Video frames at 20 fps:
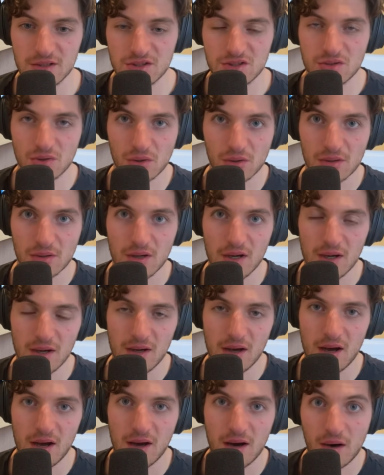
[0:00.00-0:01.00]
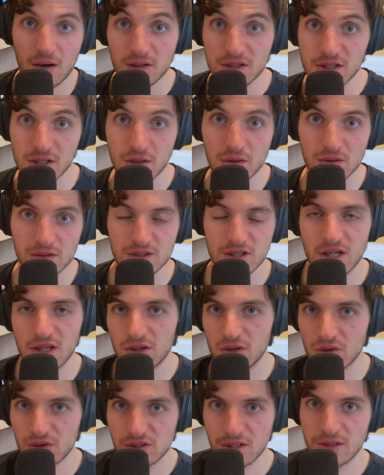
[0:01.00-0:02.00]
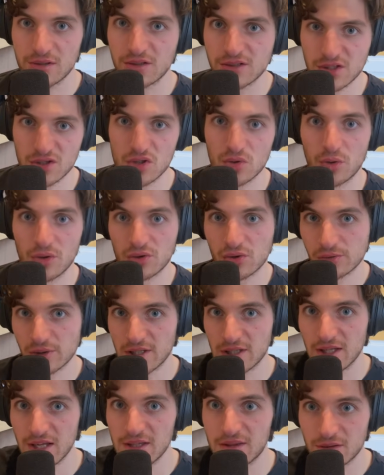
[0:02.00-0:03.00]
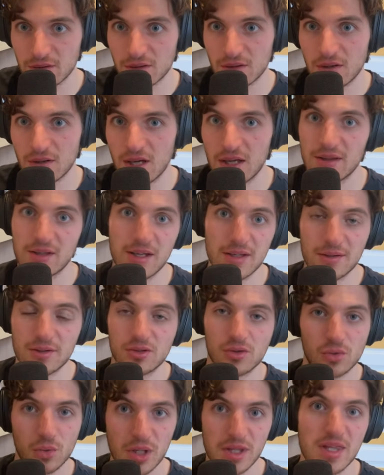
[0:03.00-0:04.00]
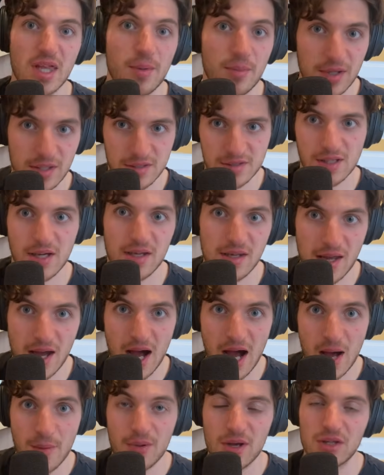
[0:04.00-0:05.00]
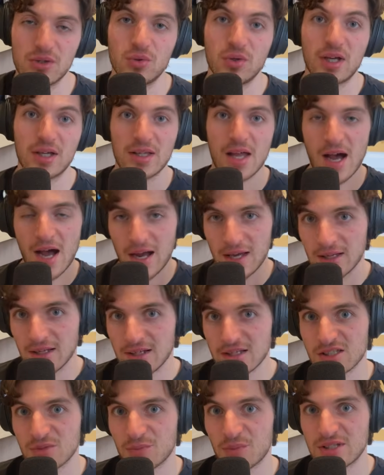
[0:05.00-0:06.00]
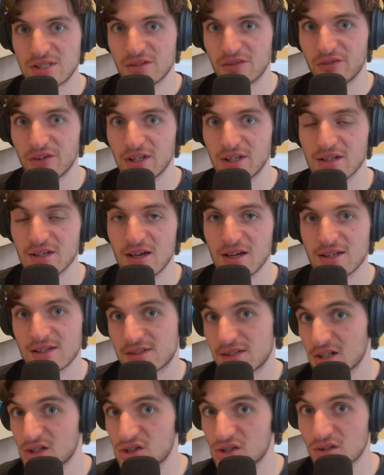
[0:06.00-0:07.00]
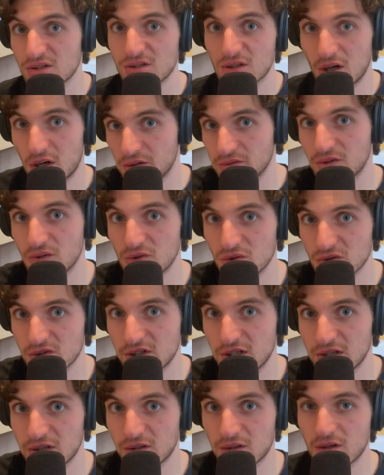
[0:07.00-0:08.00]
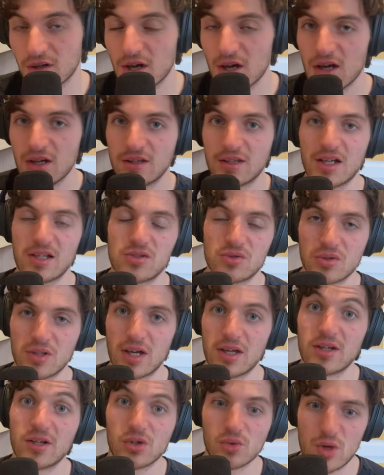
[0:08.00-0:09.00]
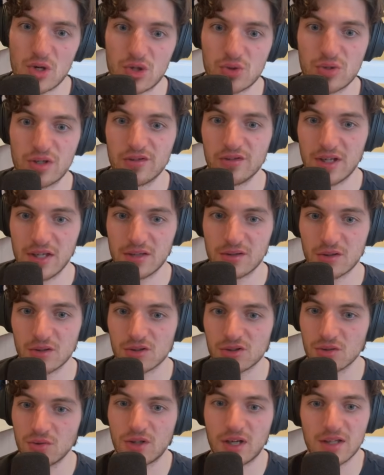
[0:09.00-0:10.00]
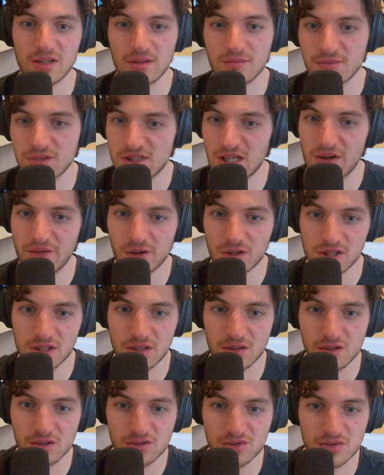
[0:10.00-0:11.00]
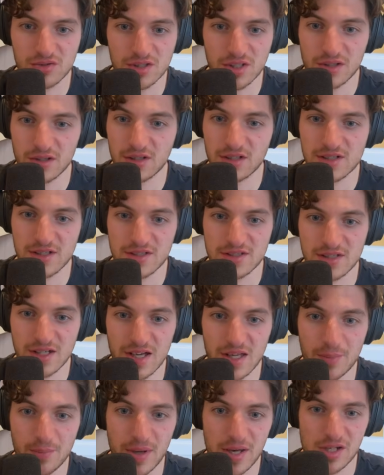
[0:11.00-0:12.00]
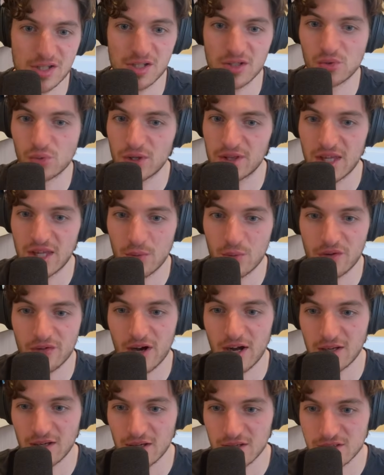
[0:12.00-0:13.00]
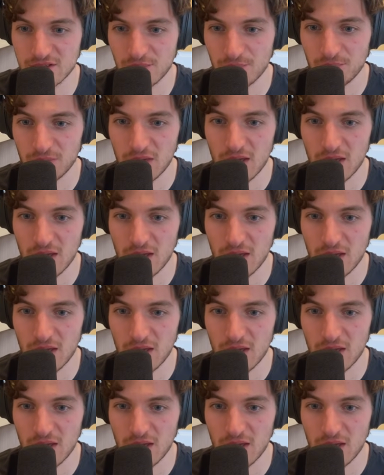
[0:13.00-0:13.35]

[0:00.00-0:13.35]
store articles and newsletters that you want to read later, and then read them inside the app, and you can highlight specific sections of the newsletter that you can retrieve later. So you can save articles, newsletters, as I said, page, read them with highlights.